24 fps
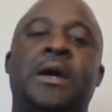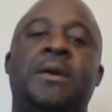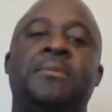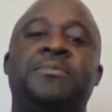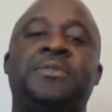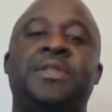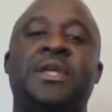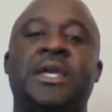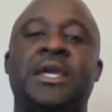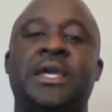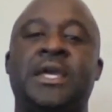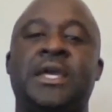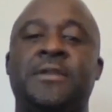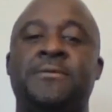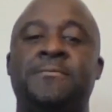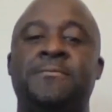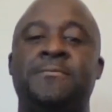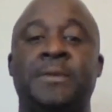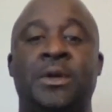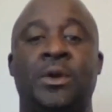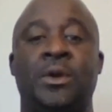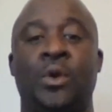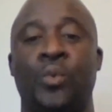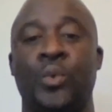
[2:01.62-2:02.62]
then
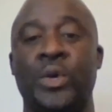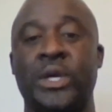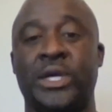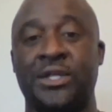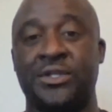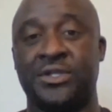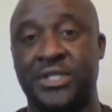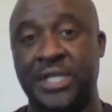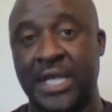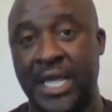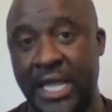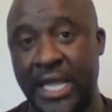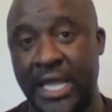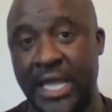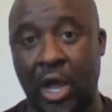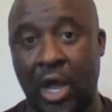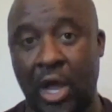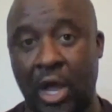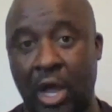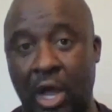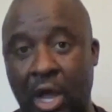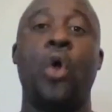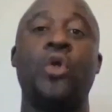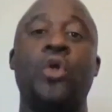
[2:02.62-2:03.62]
we can take
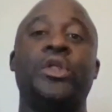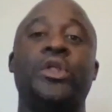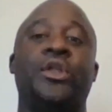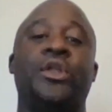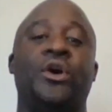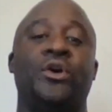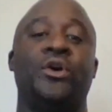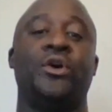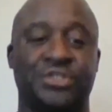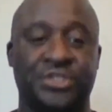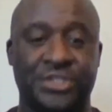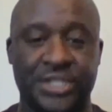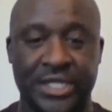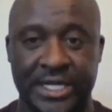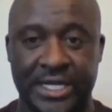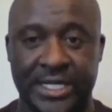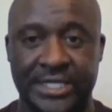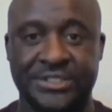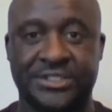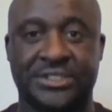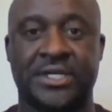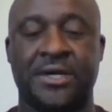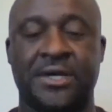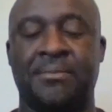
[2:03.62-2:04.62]
all of those
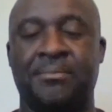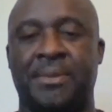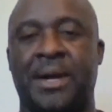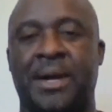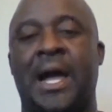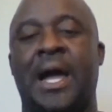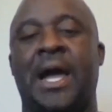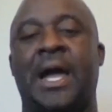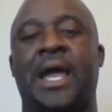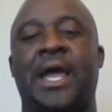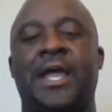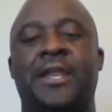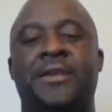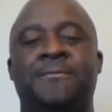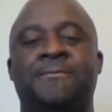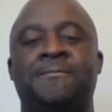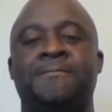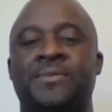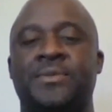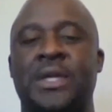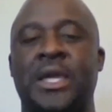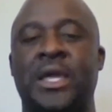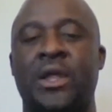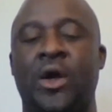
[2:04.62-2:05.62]
things combined
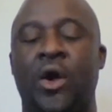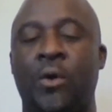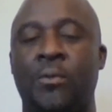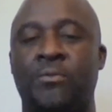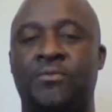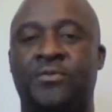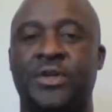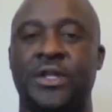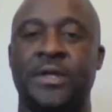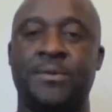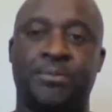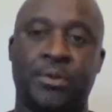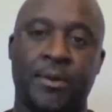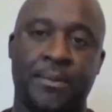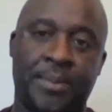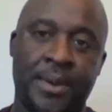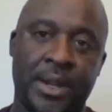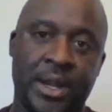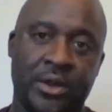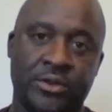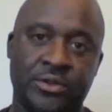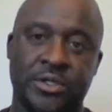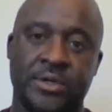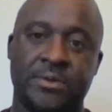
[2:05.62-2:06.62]
and hopefully
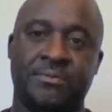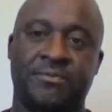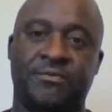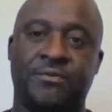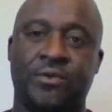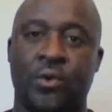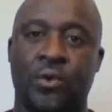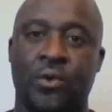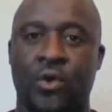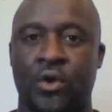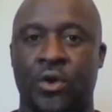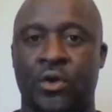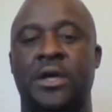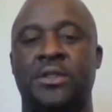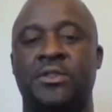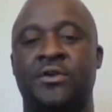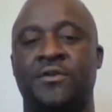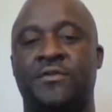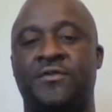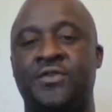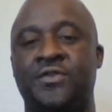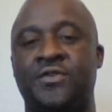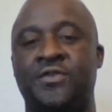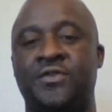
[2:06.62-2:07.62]
prepare them for
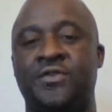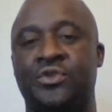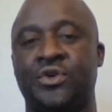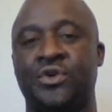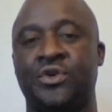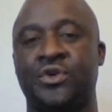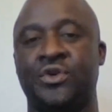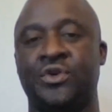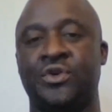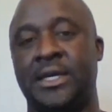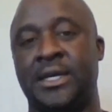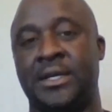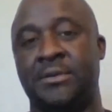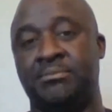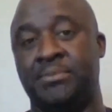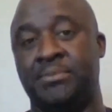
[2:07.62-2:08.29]
their future in